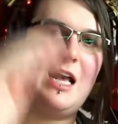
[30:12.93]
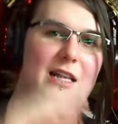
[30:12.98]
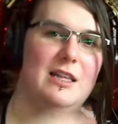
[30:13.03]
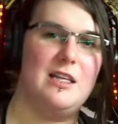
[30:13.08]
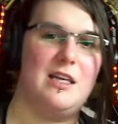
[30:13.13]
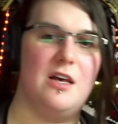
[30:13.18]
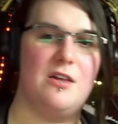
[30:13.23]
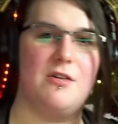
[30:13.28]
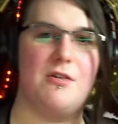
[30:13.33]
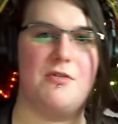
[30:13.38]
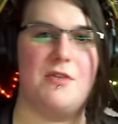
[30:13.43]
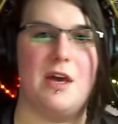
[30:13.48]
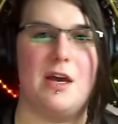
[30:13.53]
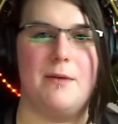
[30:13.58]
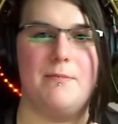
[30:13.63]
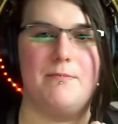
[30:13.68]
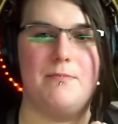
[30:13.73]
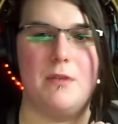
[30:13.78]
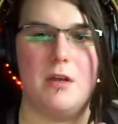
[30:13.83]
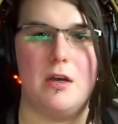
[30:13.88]
that, and the other
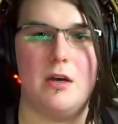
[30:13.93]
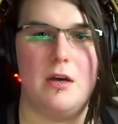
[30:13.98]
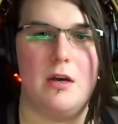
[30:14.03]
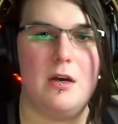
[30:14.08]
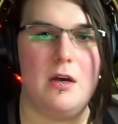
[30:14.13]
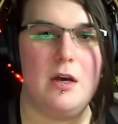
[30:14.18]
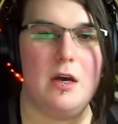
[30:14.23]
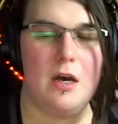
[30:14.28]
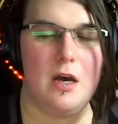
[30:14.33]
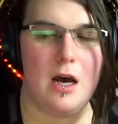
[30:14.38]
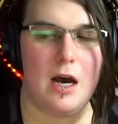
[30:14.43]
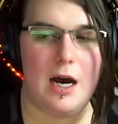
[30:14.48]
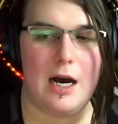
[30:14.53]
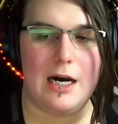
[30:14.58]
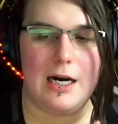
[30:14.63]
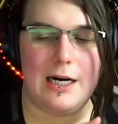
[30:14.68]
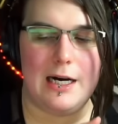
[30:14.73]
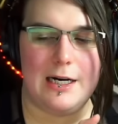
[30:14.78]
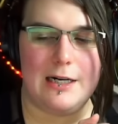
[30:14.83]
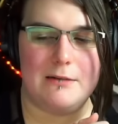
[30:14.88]
thing.
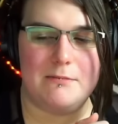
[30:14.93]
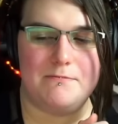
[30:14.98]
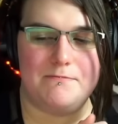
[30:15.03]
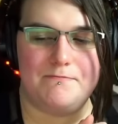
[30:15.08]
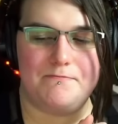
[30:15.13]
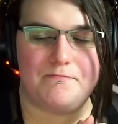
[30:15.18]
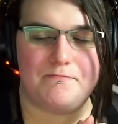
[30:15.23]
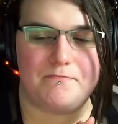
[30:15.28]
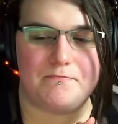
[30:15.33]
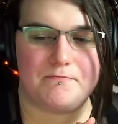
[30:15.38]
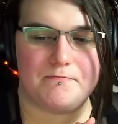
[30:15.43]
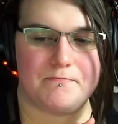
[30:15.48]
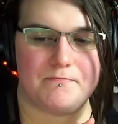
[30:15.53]
Um,